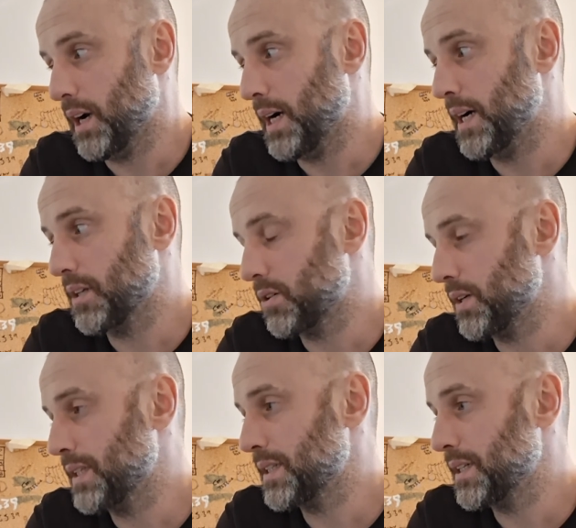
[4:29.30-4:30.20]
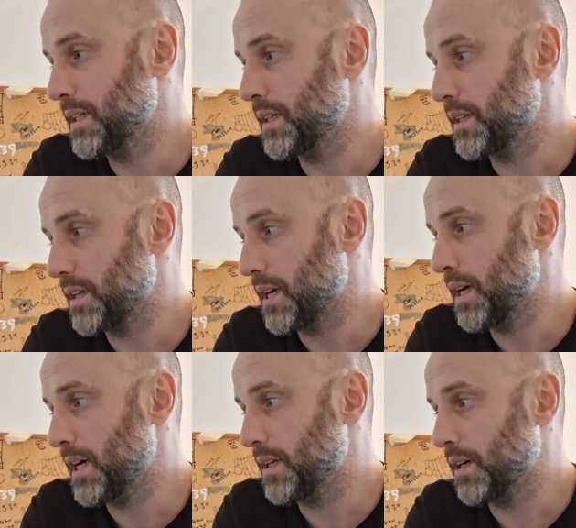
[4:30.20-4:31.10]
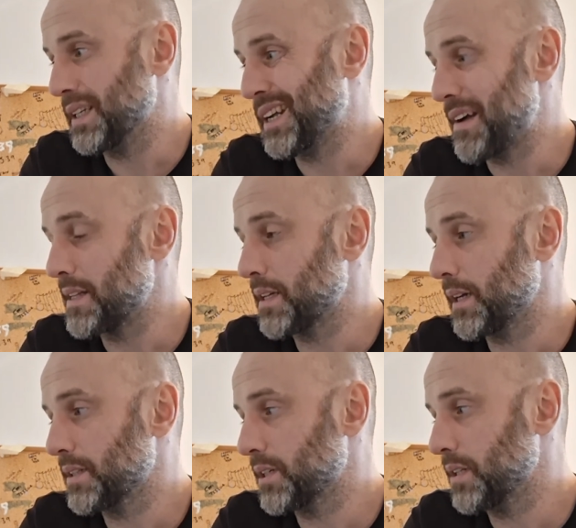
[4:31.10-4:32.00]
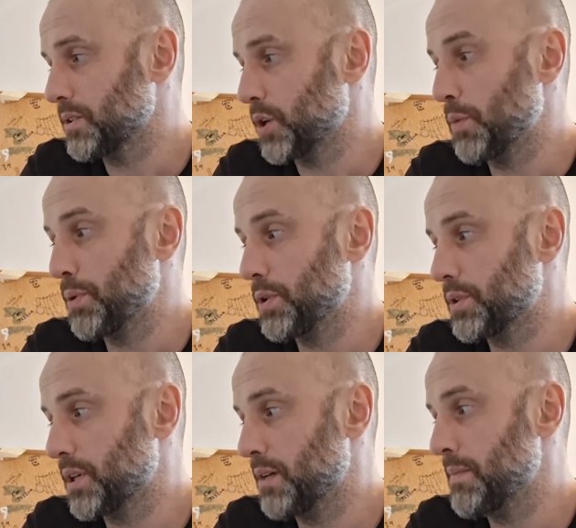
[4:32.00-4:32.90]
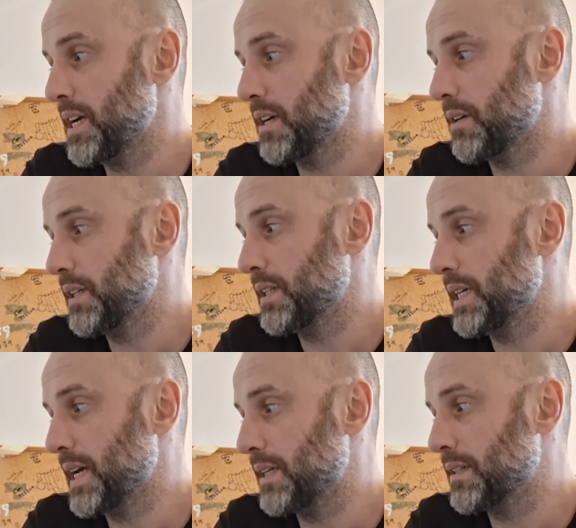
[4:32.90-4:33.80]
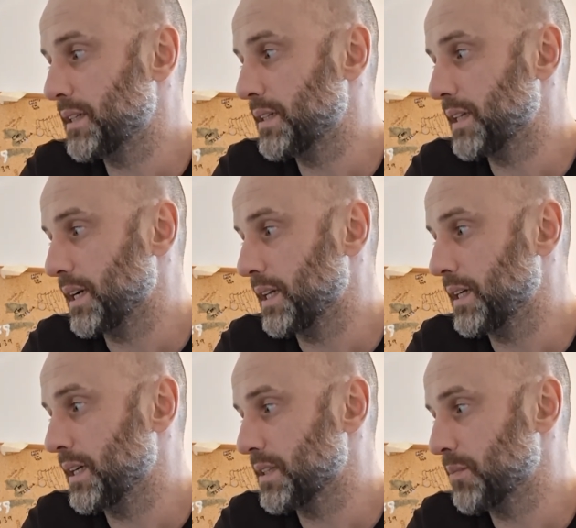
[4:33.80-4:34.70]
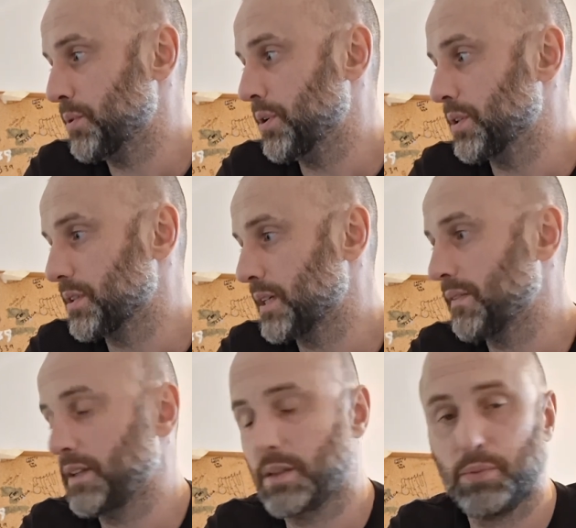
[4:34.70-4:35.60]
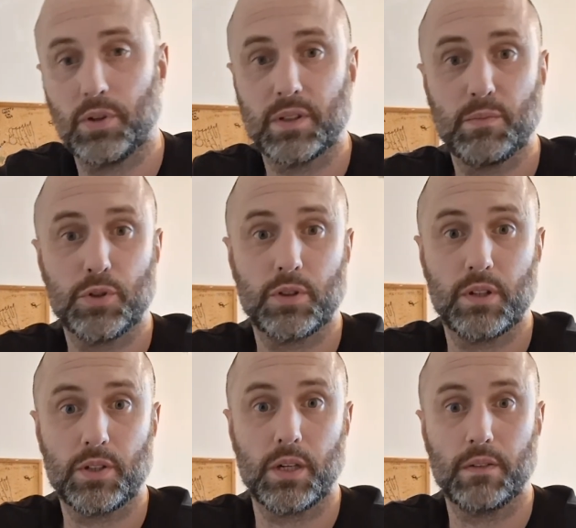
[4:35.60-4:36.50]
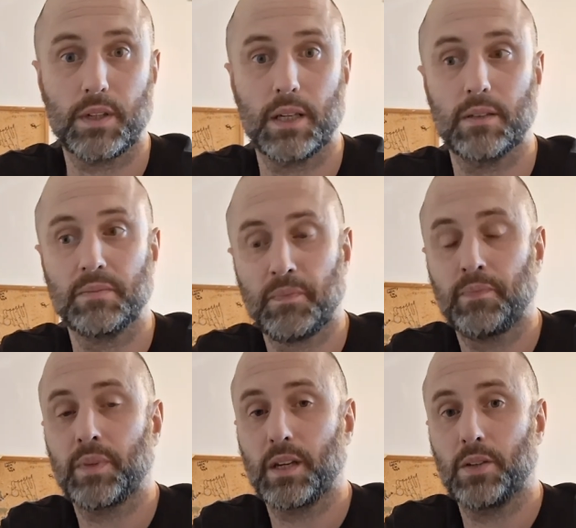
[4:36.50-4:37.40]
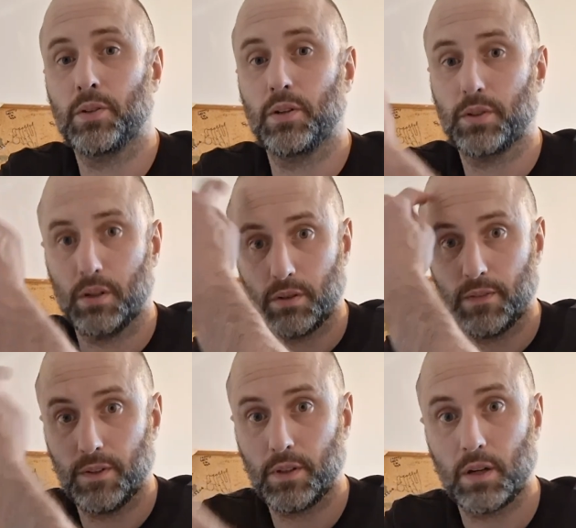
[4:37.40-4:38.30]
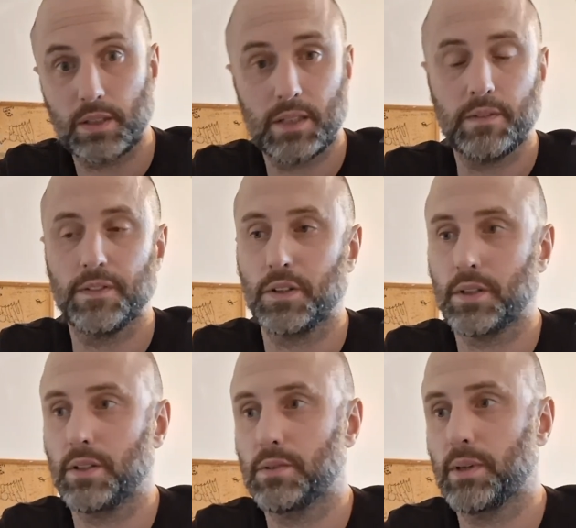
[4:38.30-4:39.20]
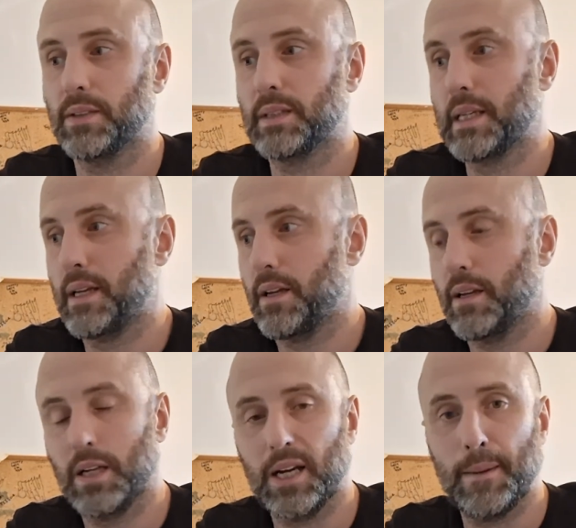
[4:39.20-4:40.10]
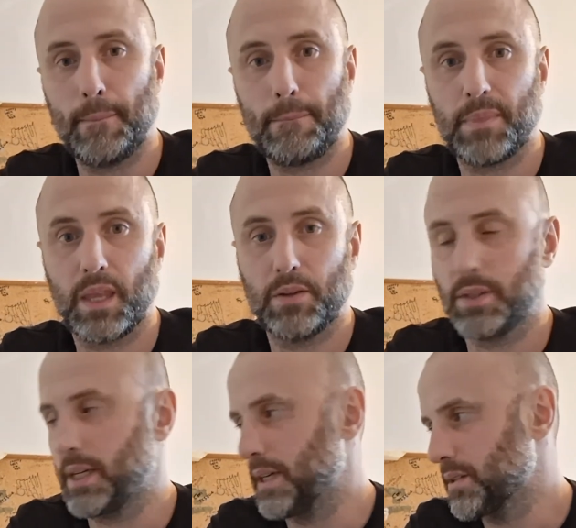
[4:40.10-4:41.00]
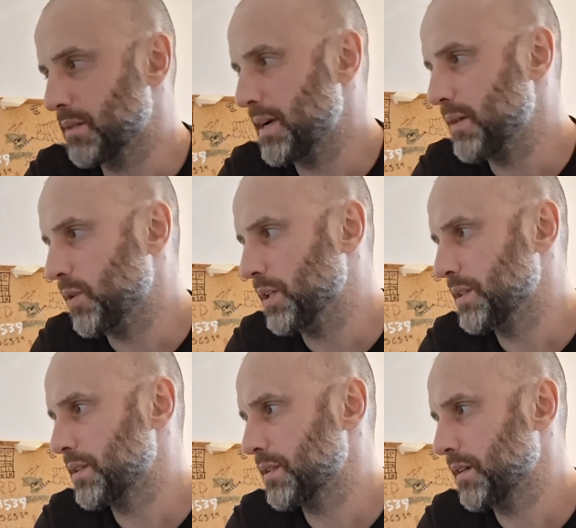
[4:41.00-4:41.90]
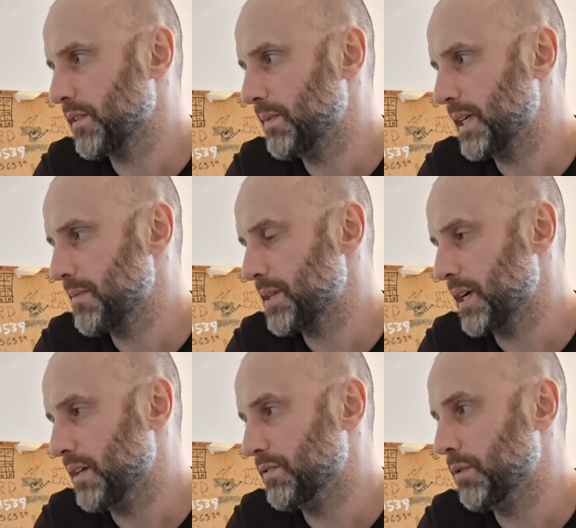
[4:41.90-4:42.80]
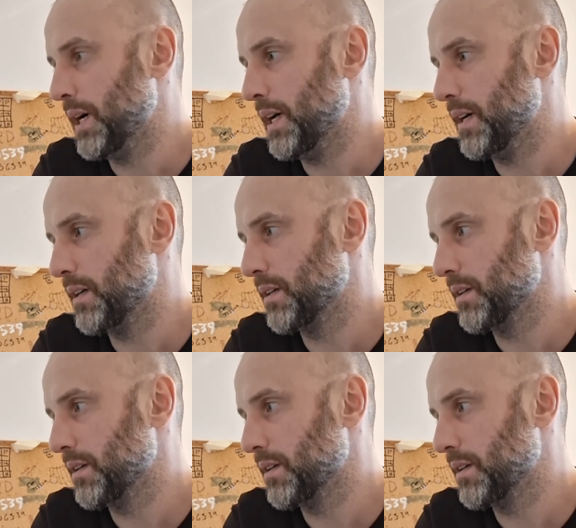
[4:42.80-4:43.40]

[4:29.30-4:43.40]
And creatine, uh, not a direct testosterone booster, it may increase DHT slightly and supports definitely supports muscle and strength gain. It's also good for cognitive function as well. Um, so yeah, so the main ones off the man himself were